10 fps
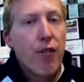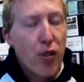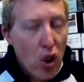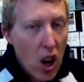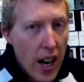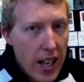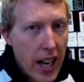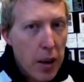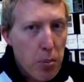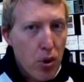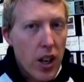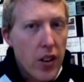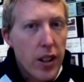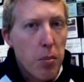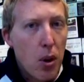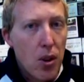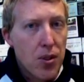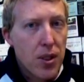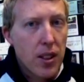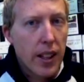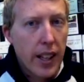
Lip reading: Friday prayer at the mosque.